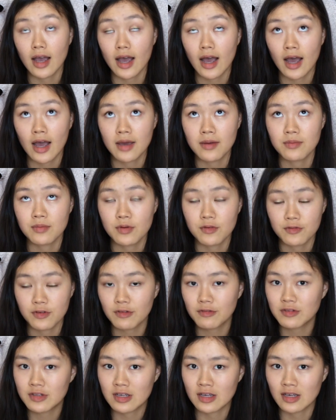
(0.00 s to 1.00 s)
I'm
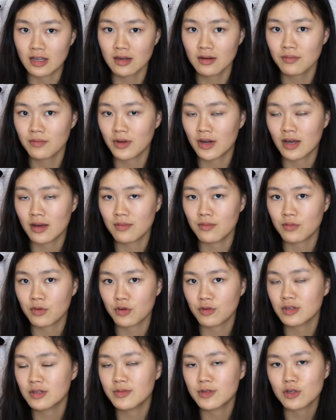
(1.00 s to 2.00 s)
15, but I'm
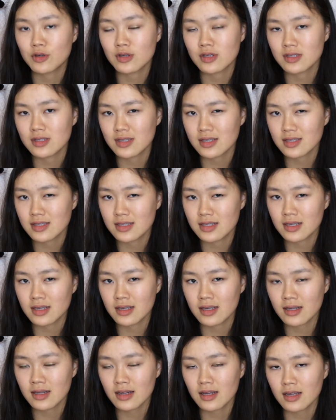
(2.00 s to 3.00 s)
going to be turning
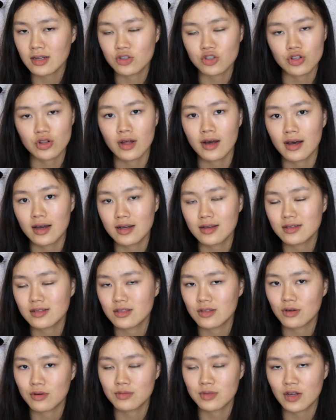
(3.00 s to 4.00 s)
16 in July,
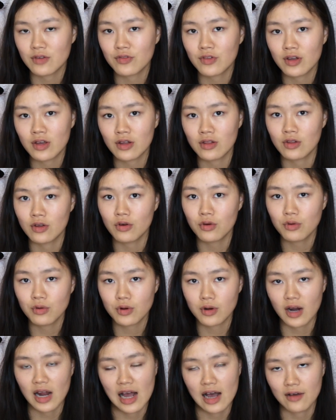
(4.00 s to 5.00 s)
so I'm definitely on the
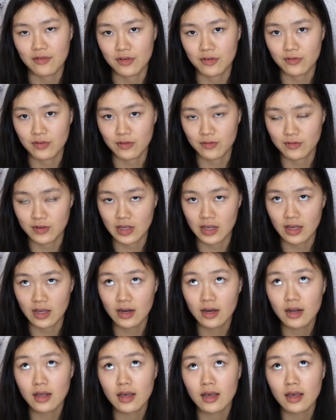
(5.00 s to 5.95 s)
older half of 15,